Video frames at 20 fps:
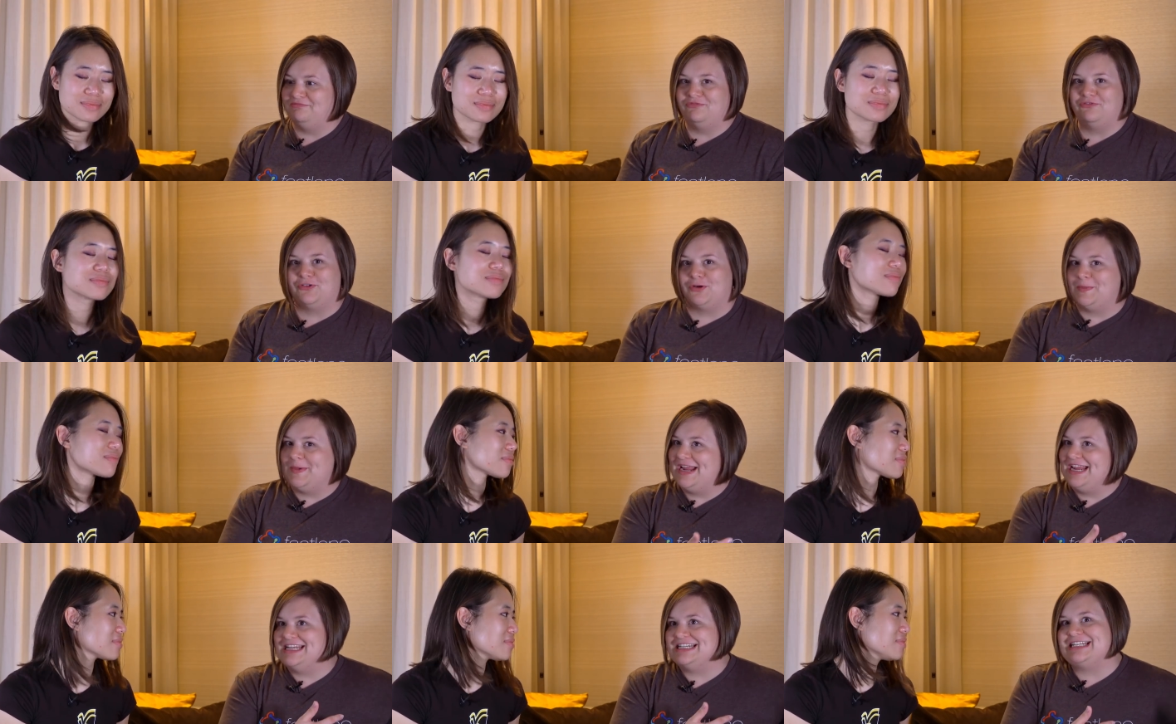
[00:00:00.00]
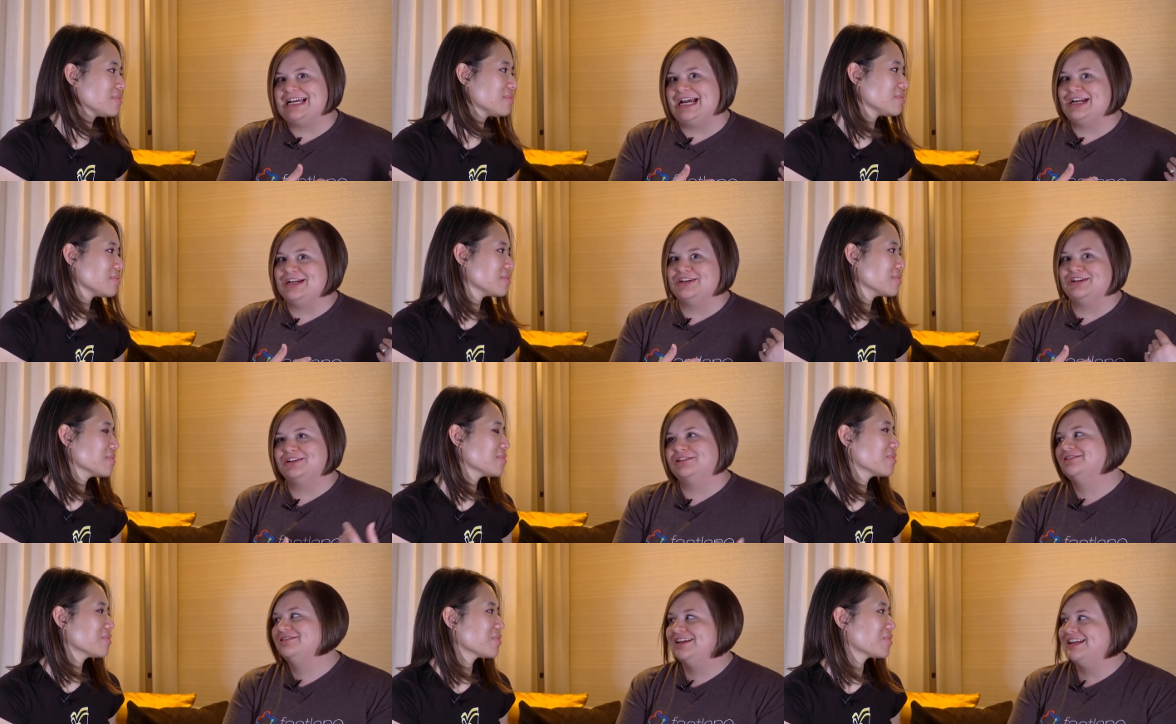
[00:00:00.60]
Speaker 1: for my
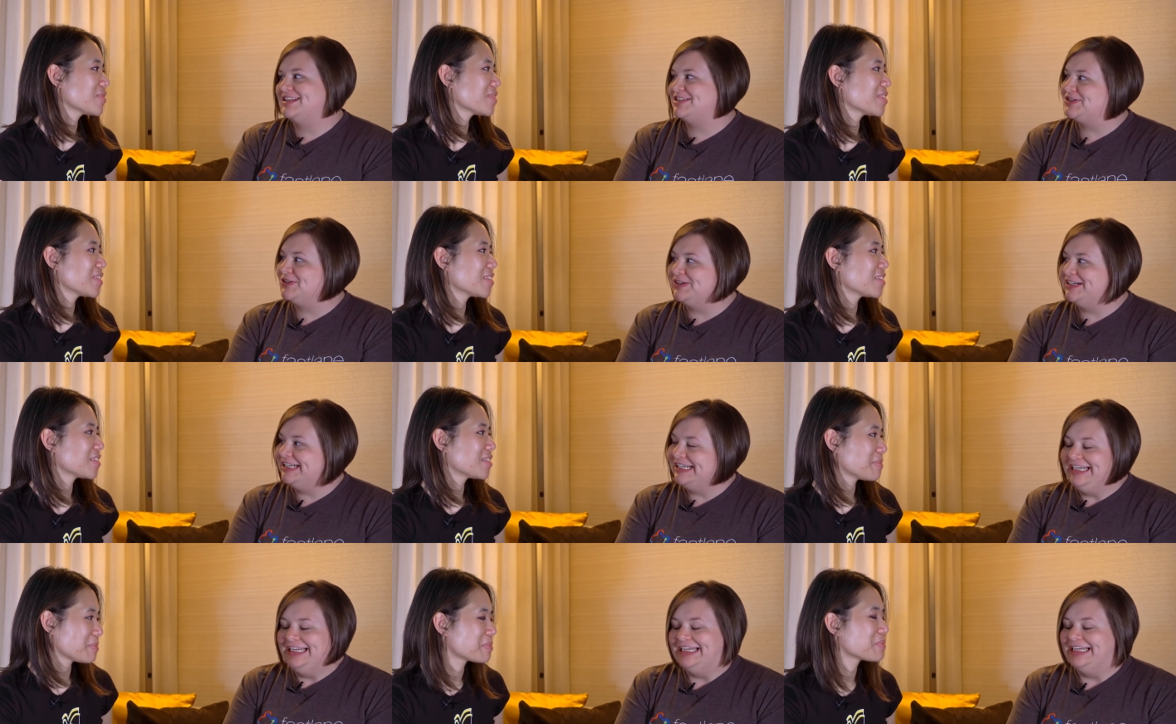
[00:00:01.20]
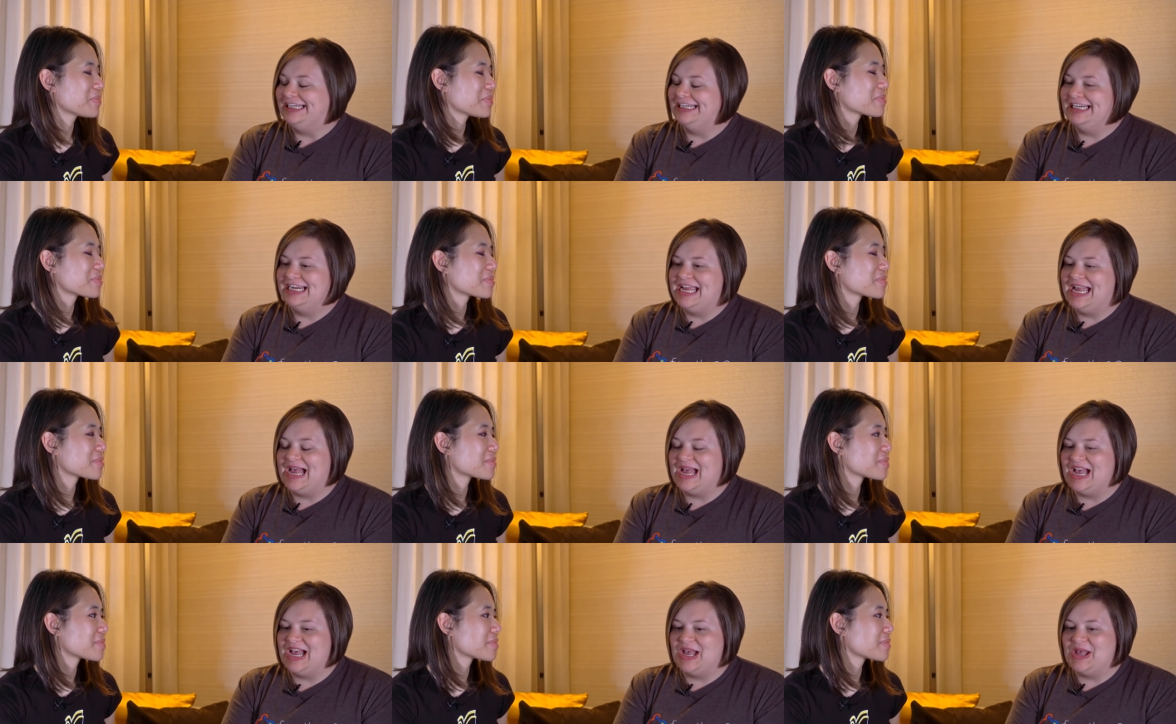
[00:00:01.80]
entire history.
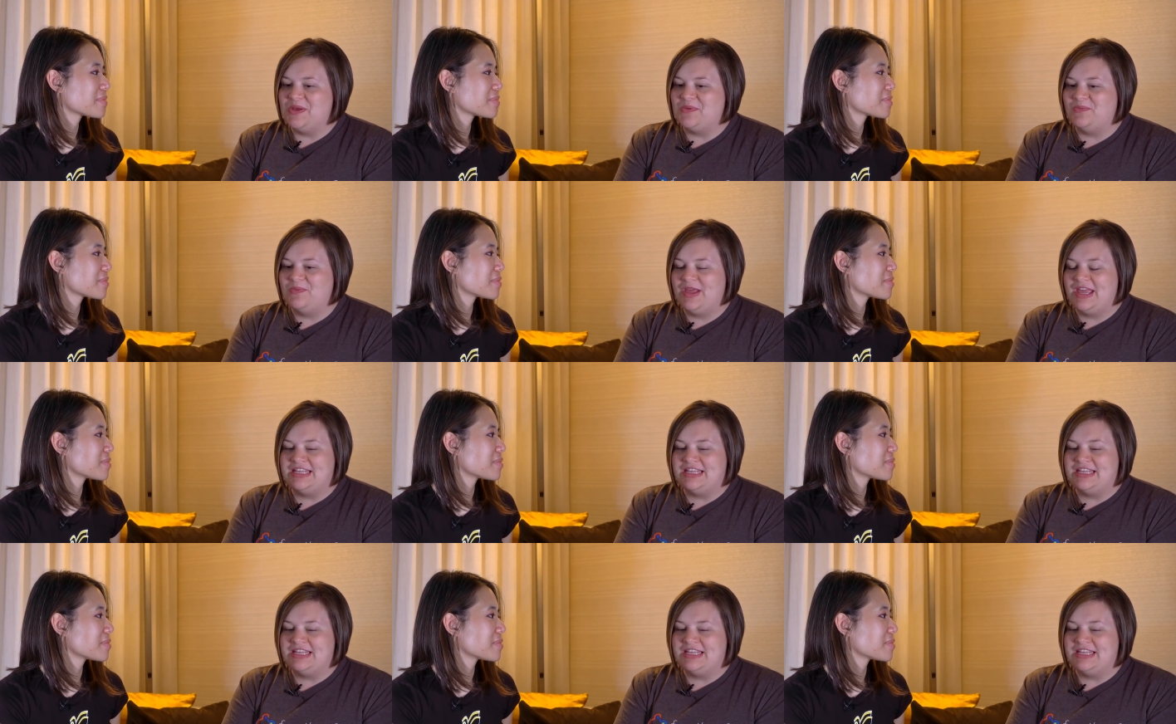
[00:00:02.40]
Um,